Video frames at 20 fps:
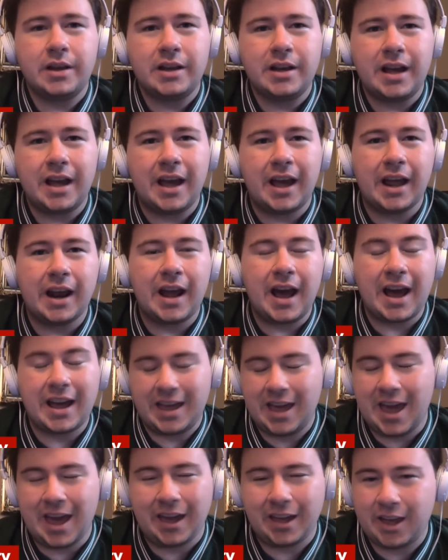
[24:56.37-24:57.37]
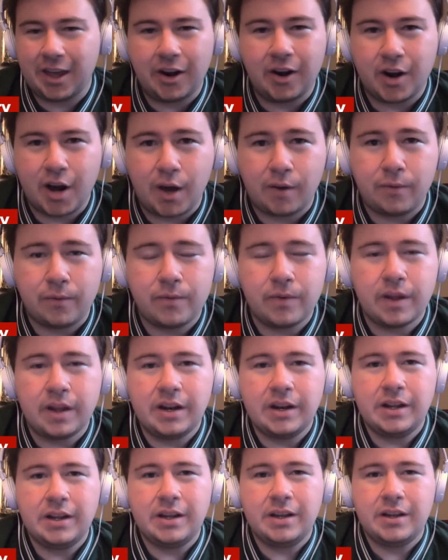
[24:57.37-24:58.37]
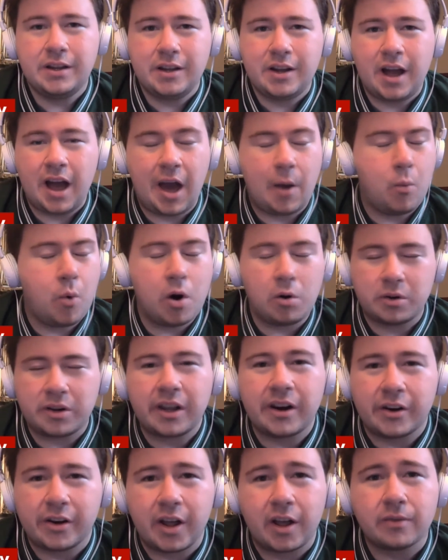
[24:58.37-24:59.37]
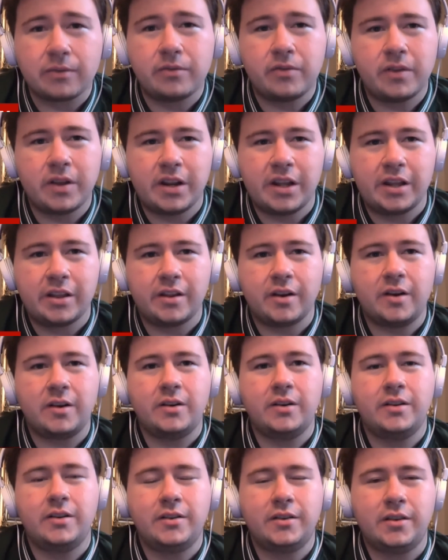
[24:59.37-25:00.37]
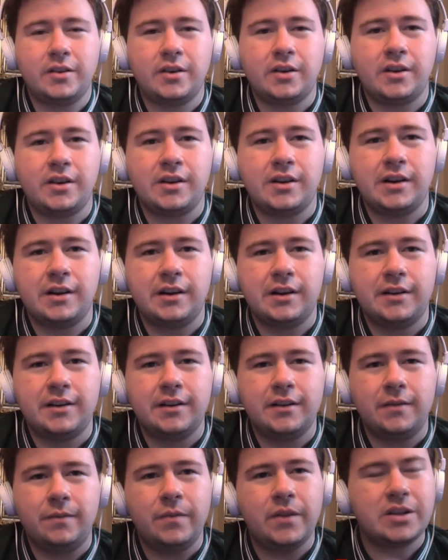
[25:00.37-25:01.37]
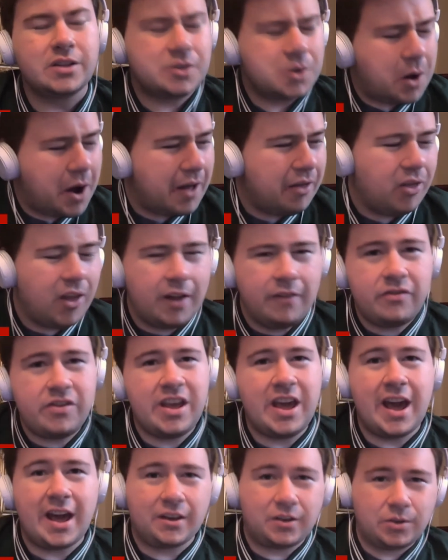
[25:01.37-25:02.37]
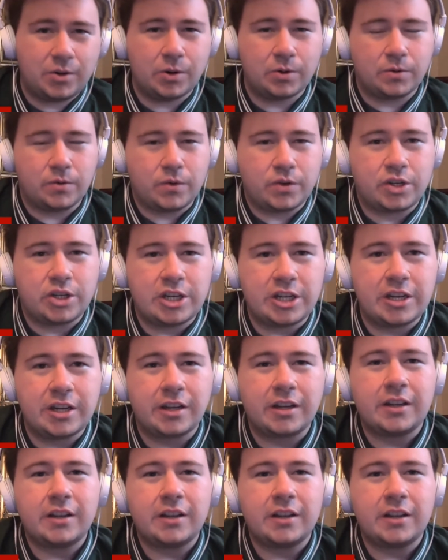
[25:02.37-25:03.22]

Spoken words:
And I can't get enough of it. I won't get enough of it either. And so I love the Astros for cheating.